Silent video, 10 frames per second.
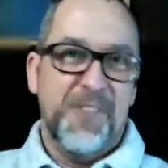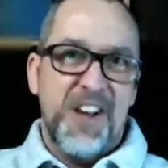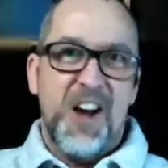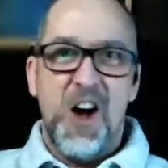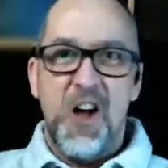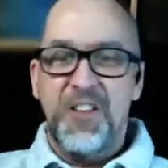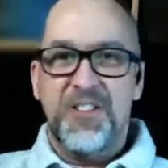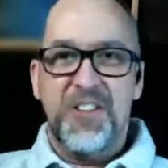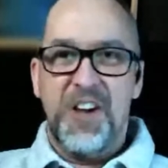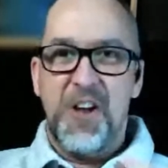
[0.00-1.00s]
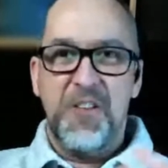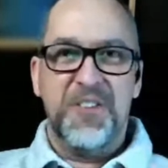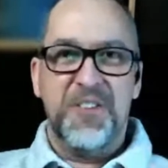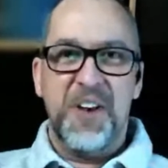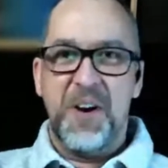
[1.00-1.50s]
all these
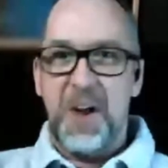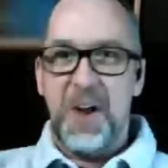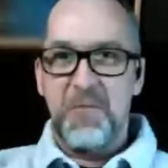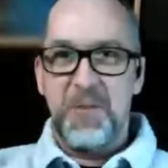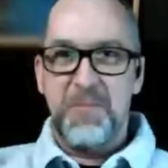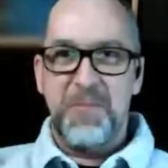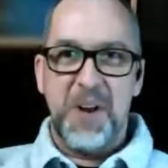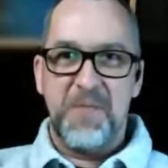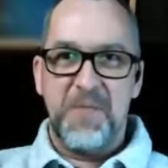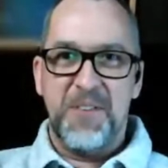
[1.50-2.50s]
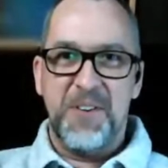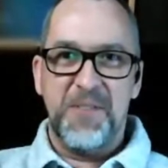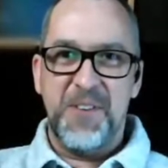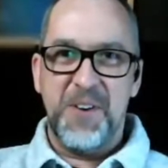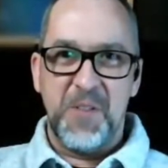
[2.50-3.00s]
denarii wouldn't be enough to
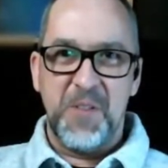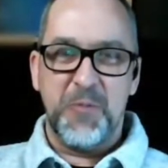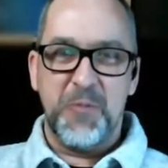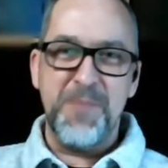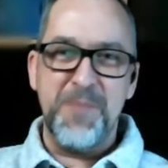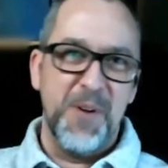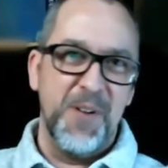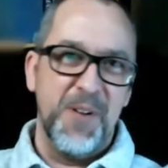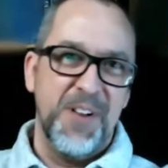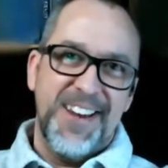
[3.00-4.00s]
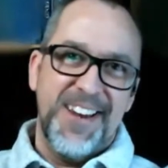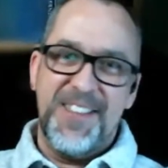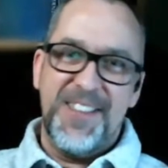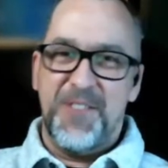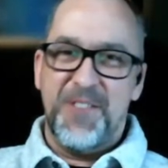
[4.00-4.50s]
feed all these people.
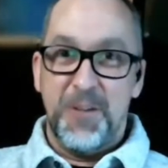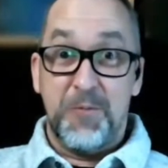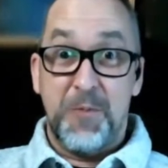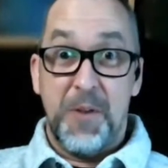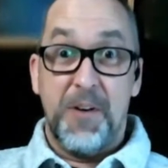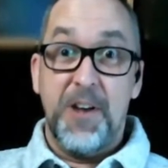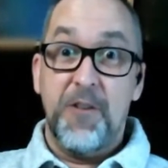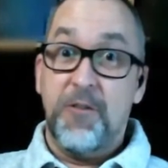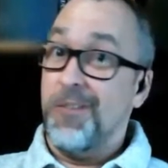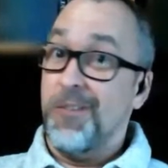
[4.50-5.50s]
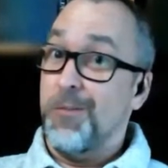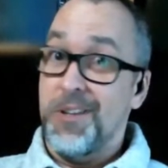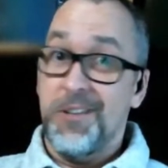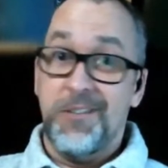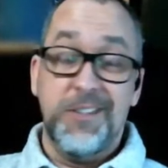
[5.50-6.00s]
And then Philip's brother Andrew says, well,
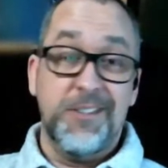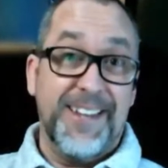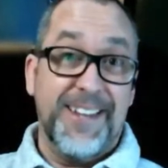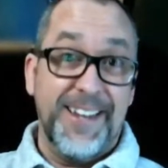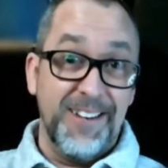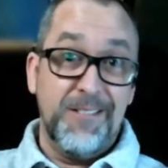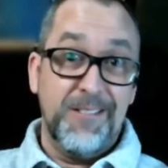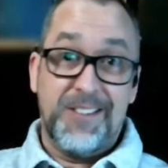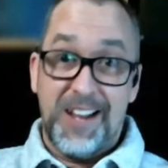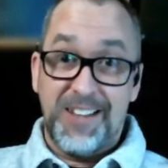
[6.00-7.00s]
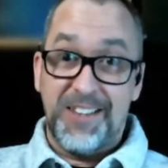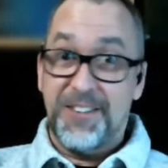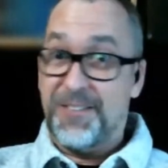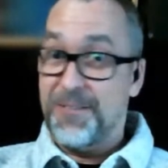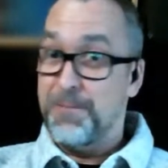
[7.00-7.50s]
there's this kid who's got
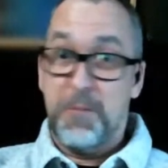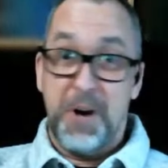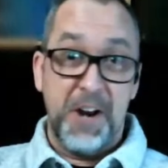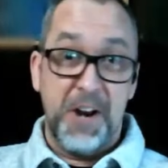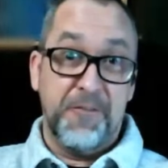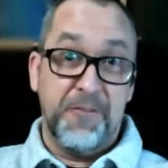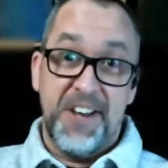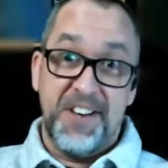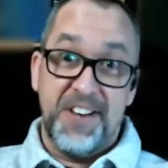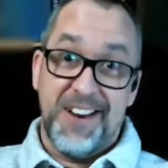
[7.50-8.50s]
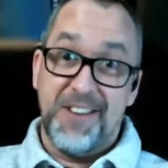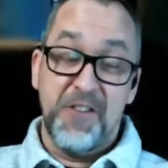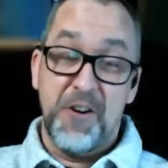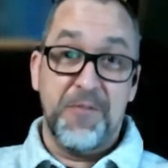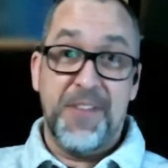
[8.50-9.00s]
this bread and fish. I don't
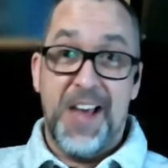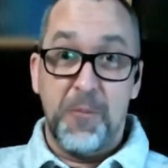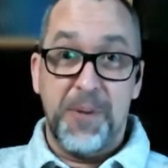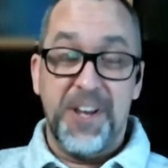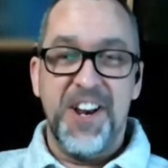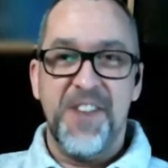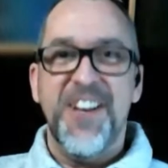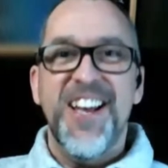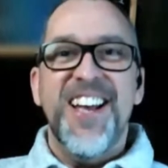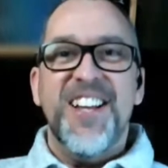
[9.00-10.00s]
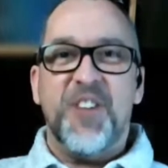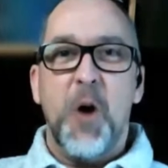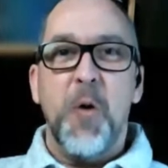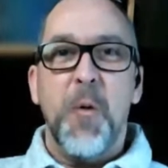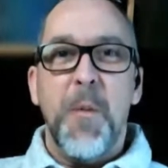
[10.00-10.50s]
know if that'll be enough.
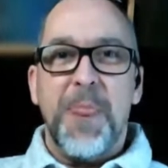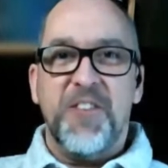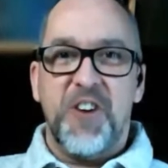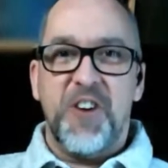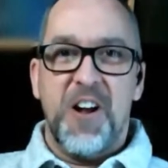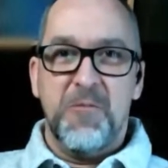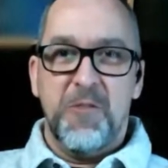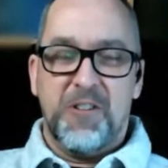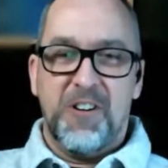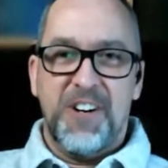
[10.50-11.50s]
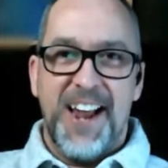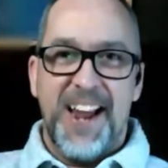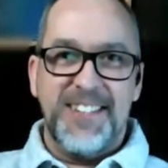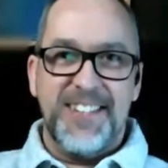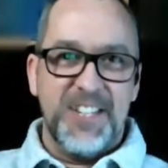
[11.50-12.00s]
So John will
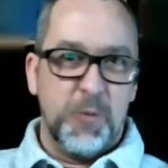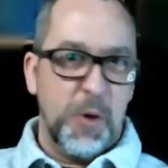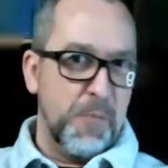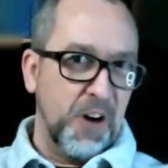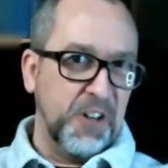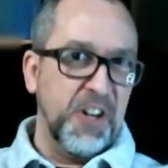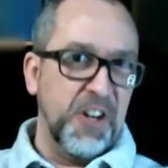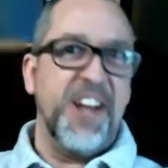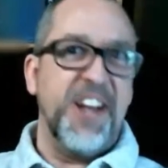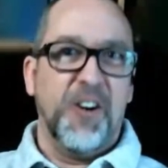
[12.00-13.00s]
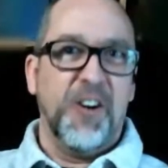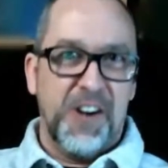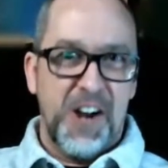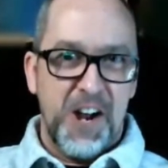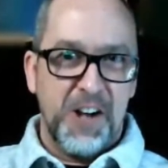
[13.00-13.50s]
create this, what Mark
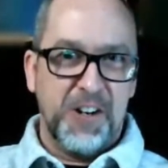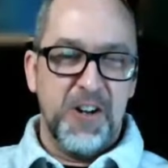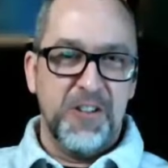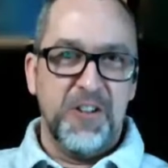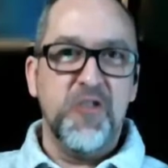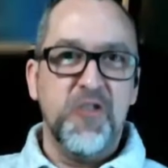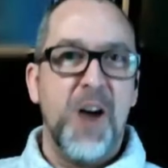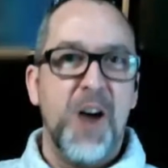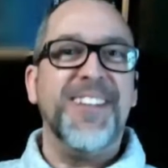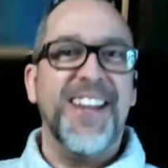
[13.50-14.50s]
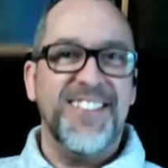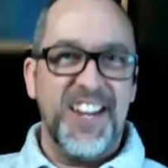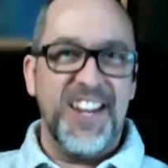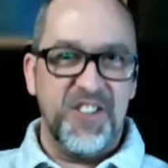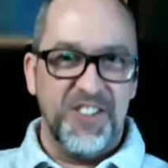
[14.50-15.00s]
Goodacre calls
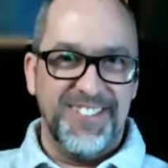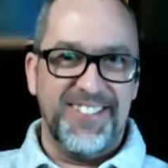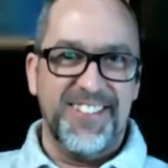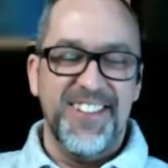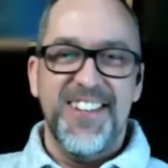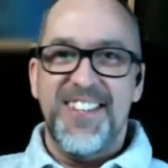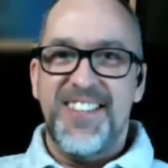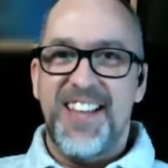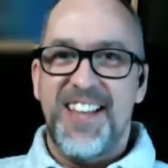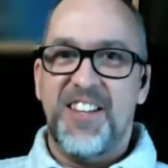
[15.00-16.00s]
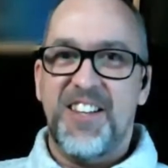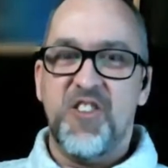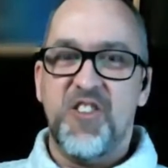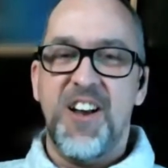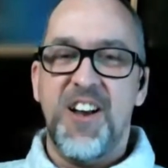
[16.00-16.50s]
dramatizations, that
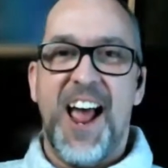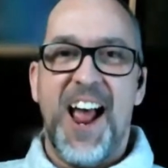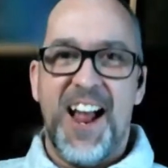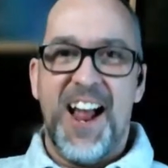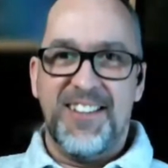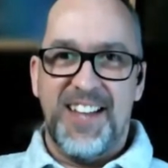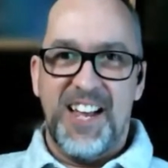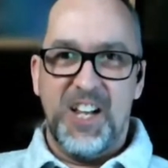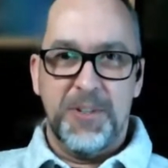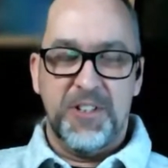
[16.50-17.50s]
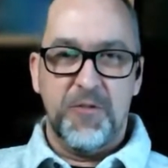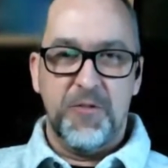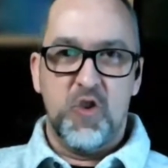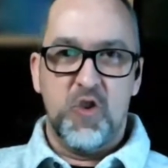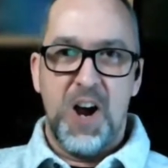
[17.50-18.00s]
John adds elements of
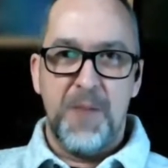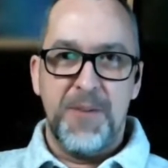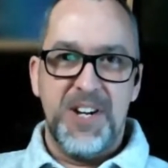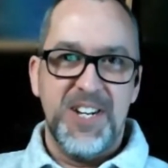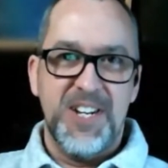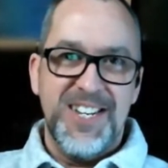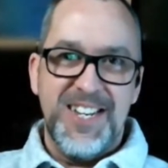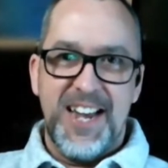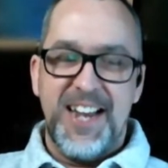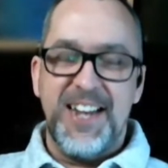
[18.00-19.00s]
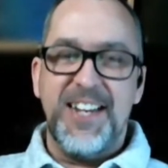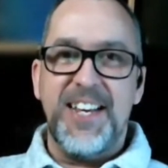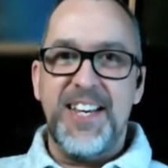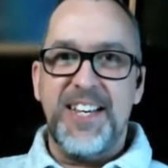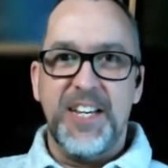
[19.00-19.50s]
drama, and
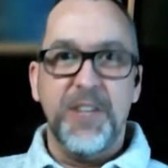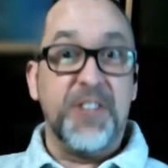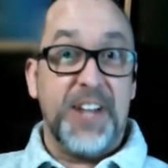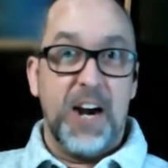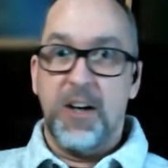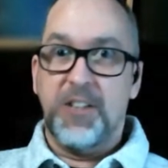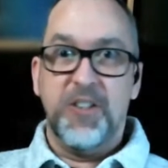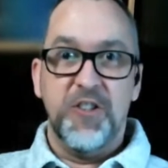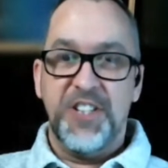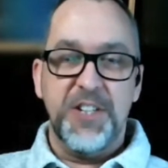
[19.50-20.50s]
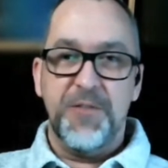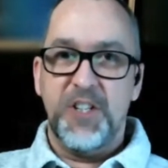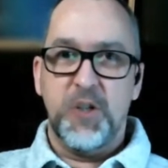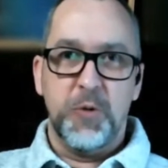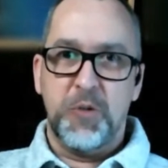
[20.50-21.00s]
he gives characters
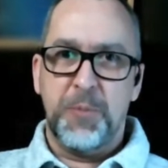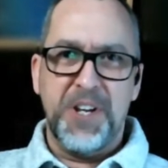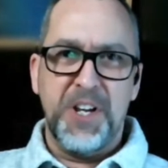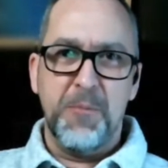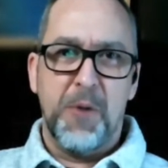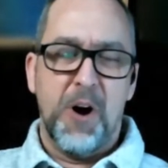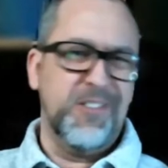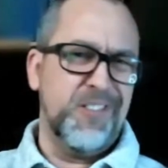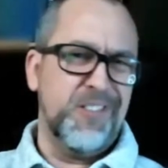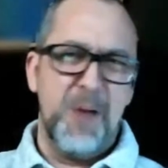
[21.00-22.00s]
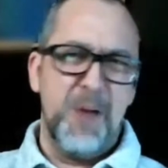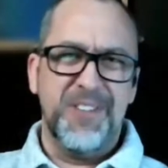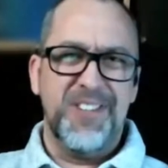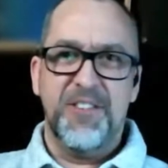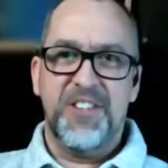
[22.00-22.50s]
individual speaking parts.
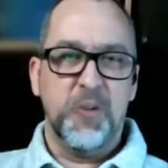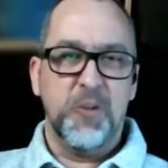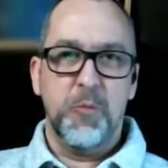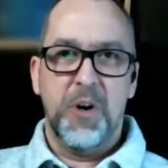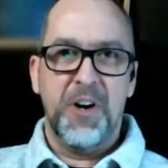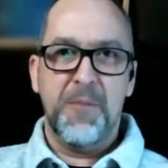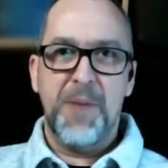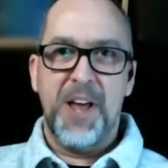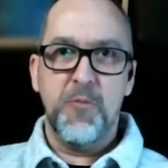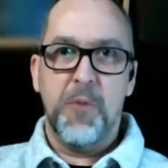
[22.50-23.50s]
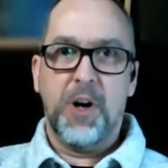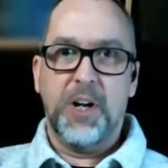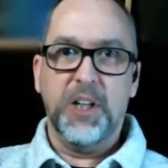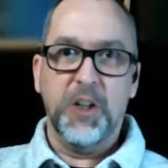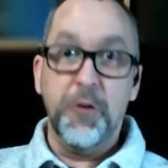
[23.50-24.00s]
Thomas never says a word in Matthew,
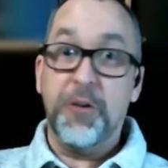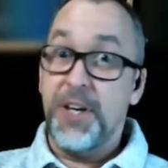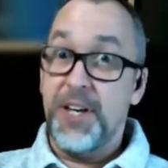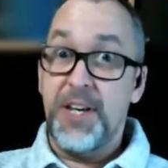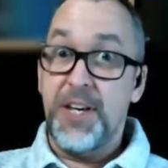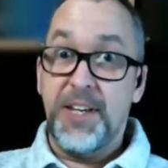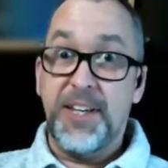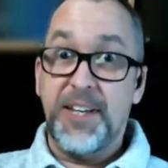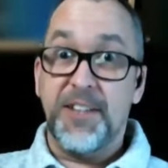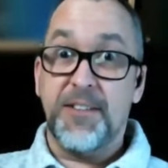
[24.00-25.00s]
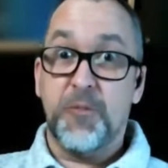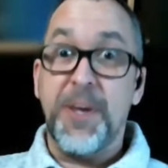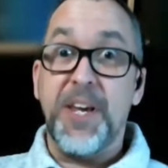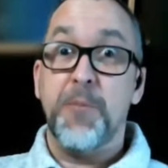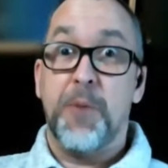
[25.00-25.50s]
Mark, and Luke. He gets
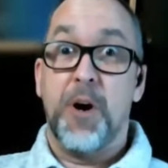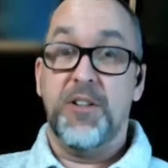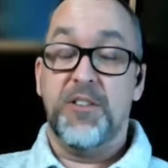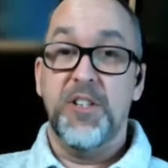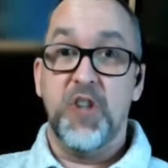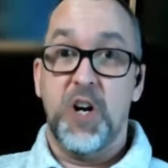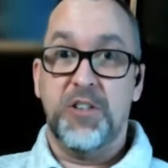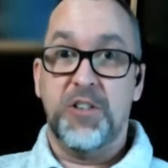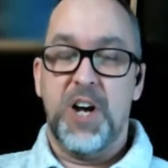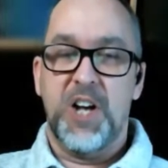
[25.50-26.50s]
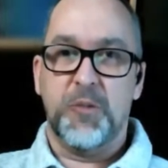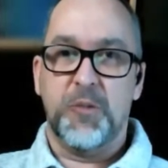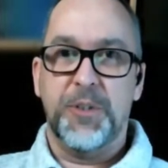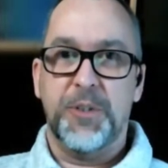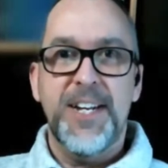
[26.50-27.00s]
speaking parts in John's
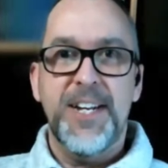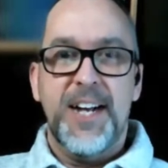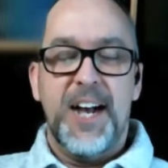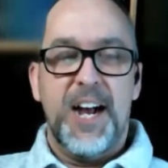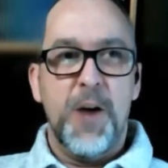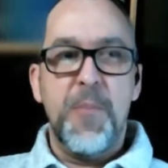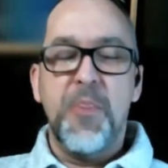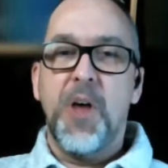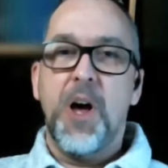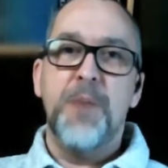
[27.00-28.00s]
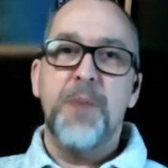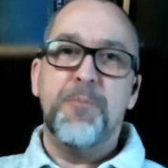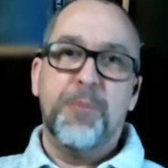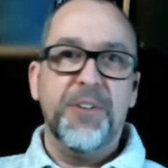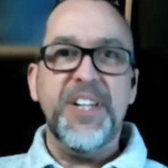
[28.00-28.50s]
gospel. The
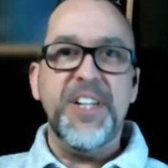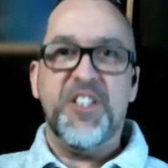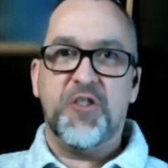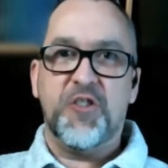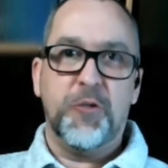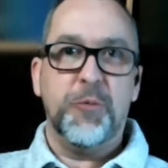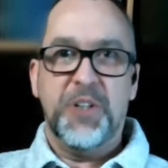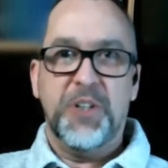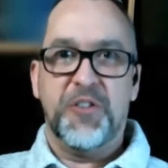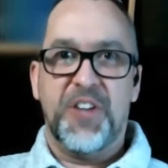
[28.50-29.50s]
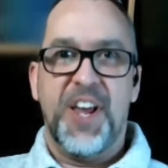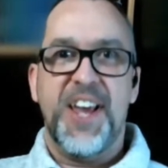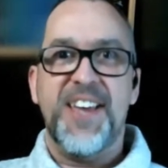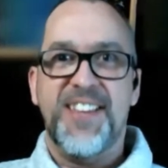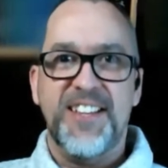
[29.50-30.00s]
priests will
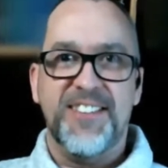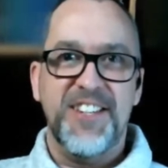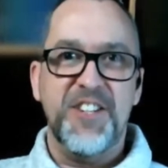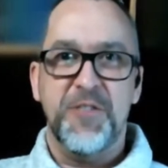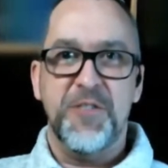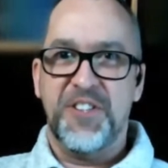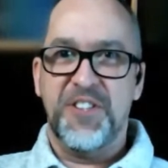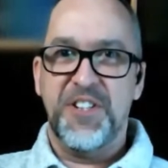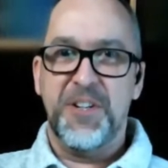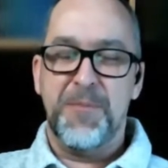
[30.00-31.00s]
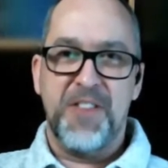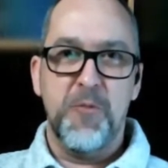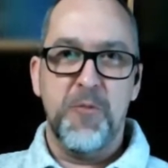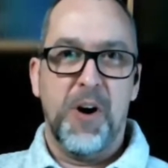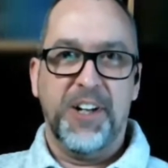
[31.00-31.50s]
say things in unison in
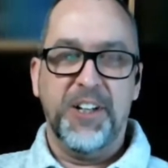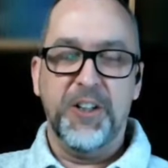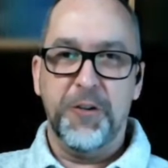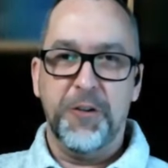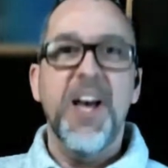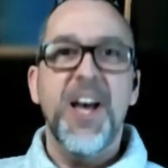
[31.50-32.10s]
Matthew, Mark, and Luke.